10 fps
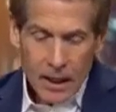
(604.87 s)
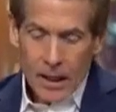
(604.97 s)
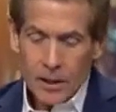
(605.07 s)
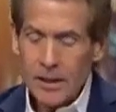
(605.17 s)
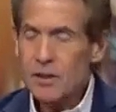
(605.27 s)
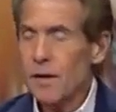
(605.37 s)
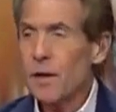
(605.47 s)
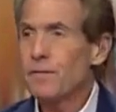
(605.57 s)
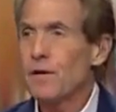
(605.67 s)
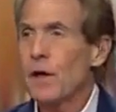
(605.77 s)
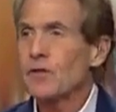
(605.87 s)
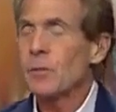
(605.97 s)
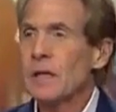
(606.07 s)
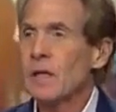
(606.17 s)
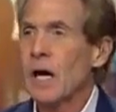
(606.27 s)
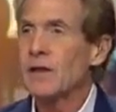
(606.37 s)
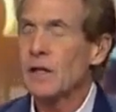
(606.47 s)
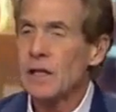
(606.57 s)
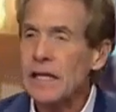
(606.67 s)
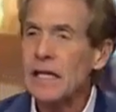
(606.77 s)
it felt to me like
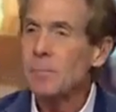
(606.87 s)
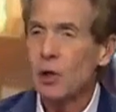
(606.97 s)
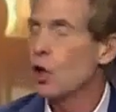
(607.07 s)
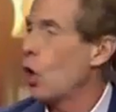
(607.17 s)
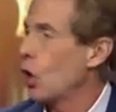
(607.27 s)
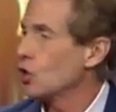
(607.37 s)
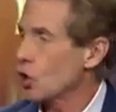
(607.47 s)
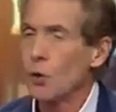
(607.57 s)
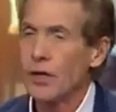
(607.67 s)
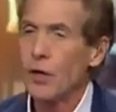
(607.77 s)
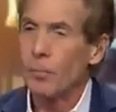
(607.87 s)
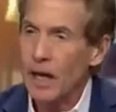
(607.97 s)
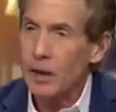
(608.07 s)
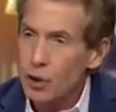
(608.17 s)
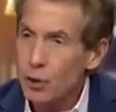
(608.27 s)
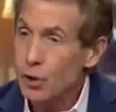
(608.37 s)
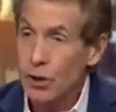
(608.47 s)
the league belonged to Odell Beckham Jr.